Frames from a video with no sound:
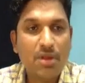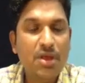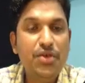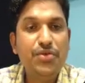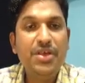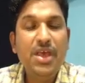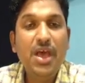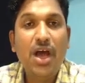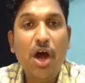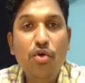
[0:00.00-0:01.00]
You see
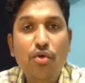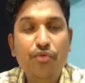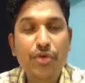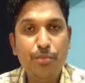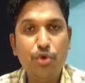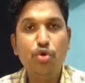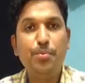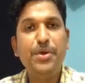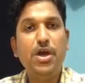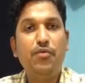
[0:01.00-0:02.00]
how we prove
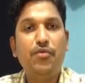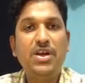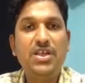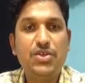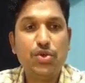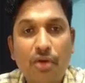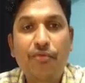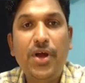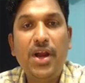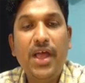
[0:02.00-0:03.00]
p of 1 is true.
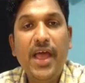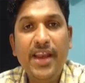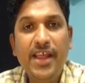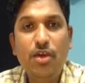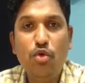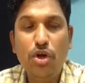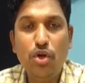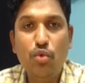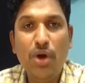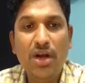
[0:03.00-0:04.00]
For n equal to
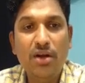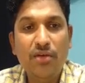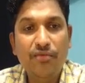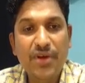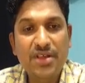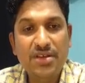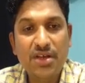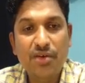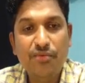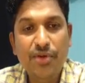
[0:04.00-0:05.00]
1, first
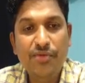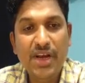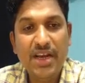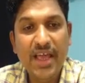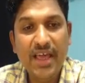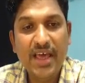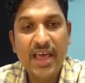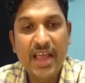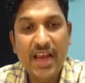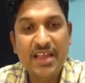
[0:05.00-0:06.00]
we will take
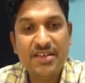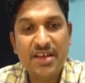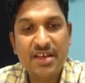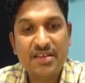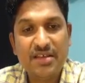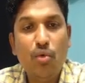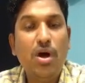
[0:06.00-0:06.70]
LHS.